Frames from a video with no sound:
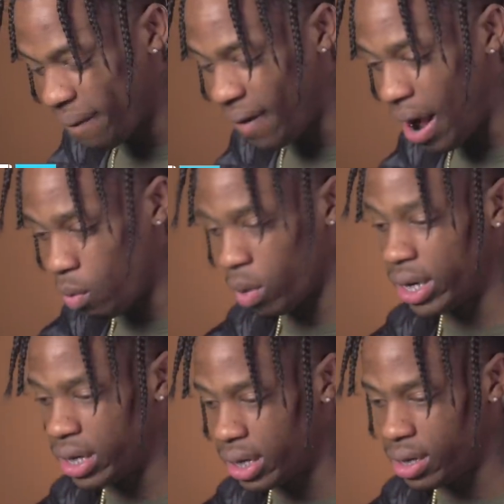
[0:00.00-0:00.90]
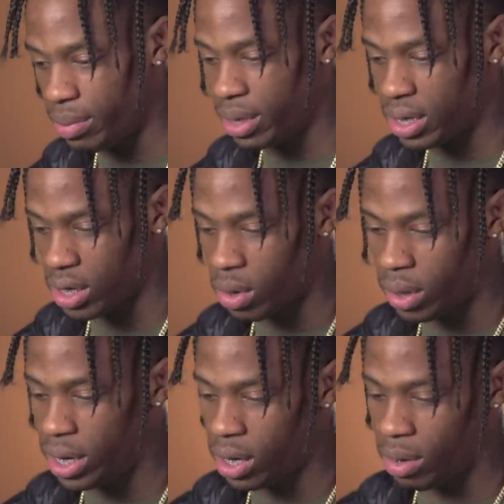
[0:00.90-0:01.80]
I wanted it to be so
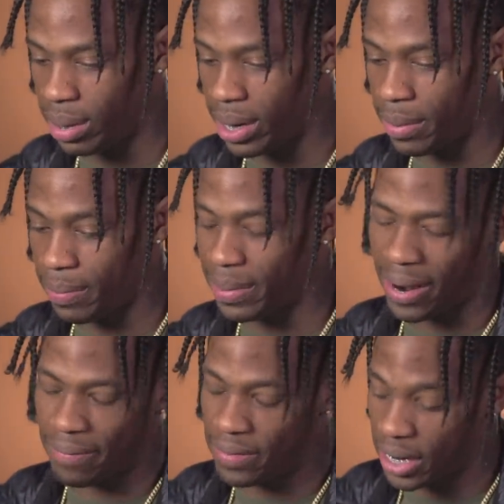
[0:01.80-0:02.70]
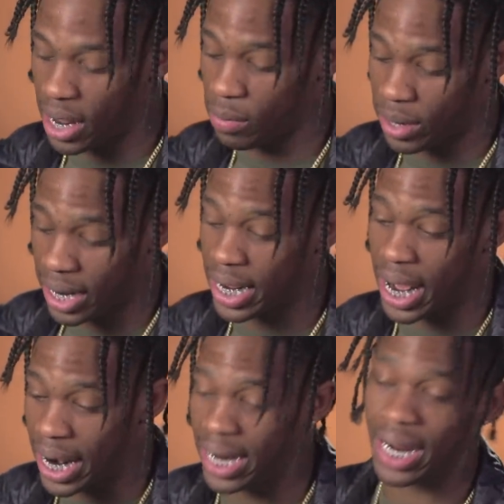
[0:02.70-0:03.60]
ill, man, but I feel like when I got